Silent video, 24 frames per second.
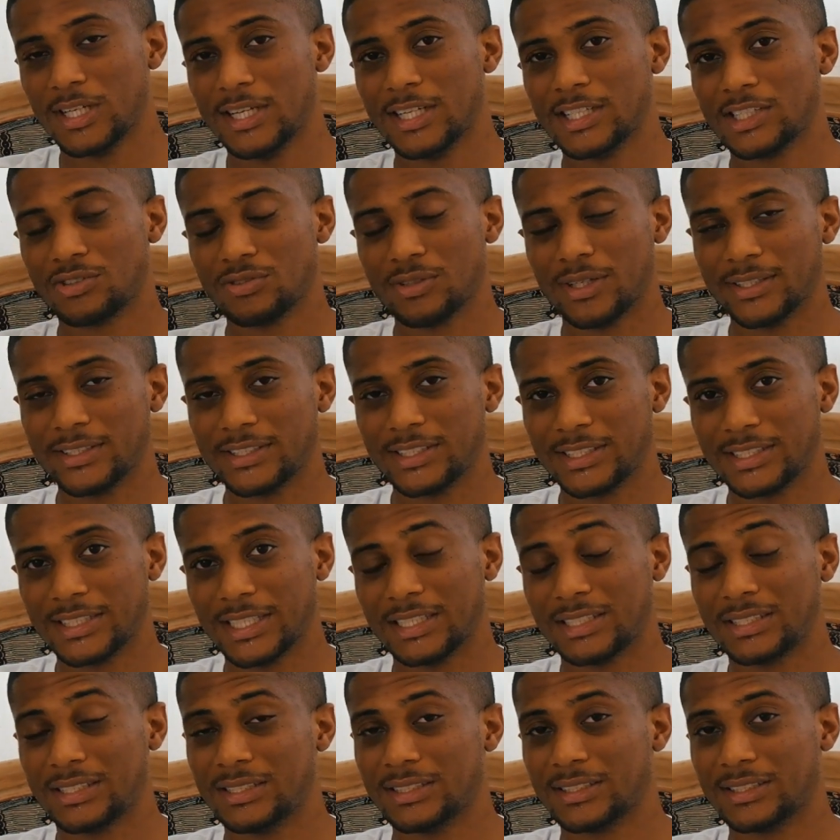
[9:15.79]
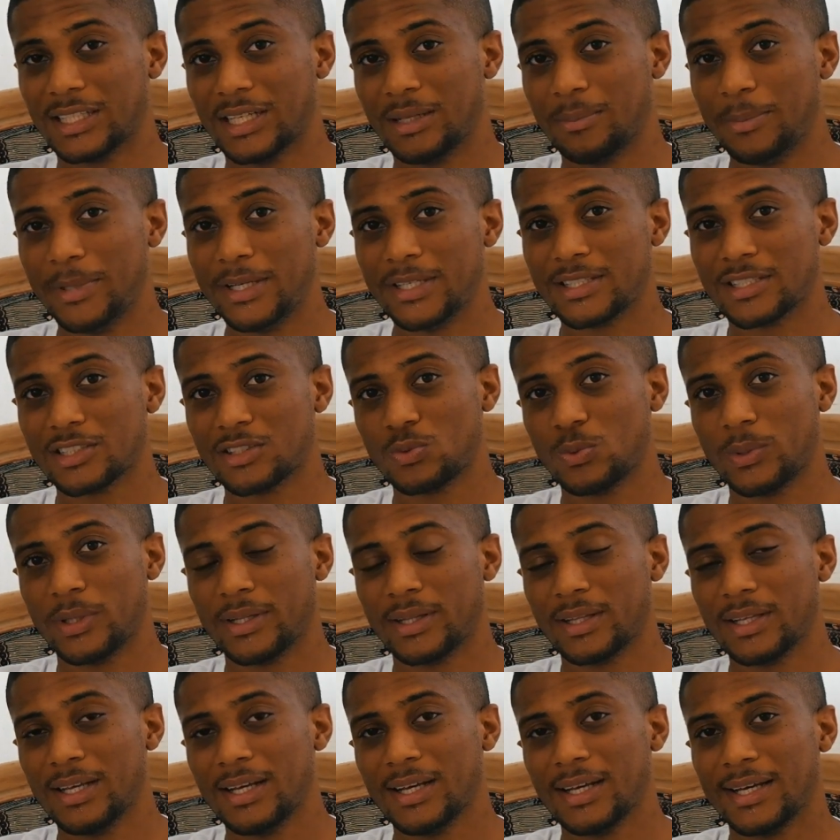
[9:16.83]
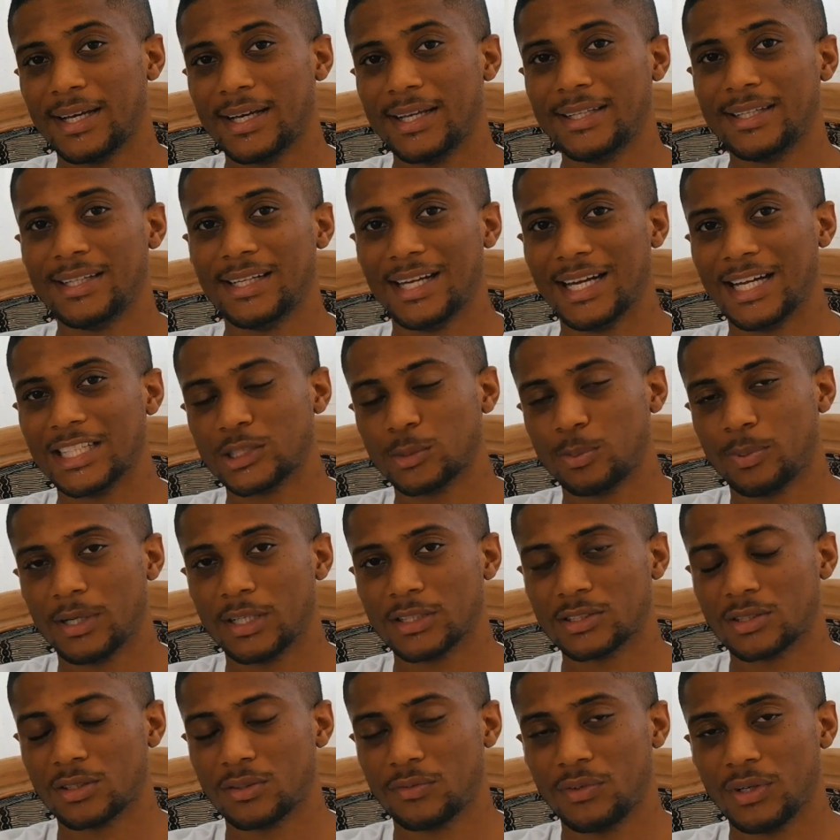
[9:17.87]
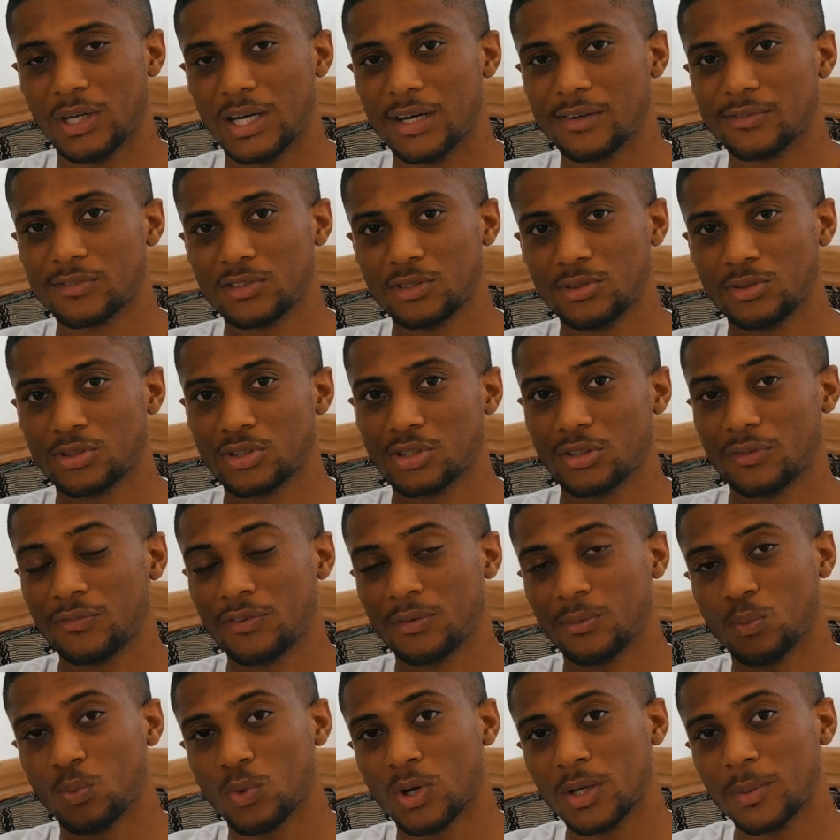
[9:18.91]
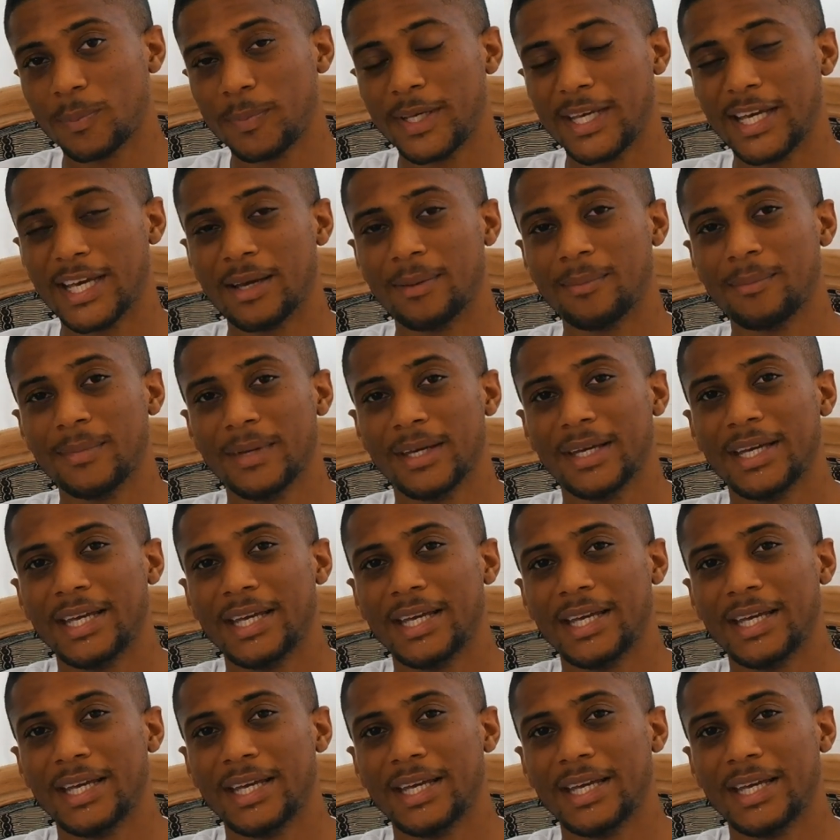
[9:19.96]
strategy sessions, and meetings with in the latter part of your afternoon. So from 1 p.m.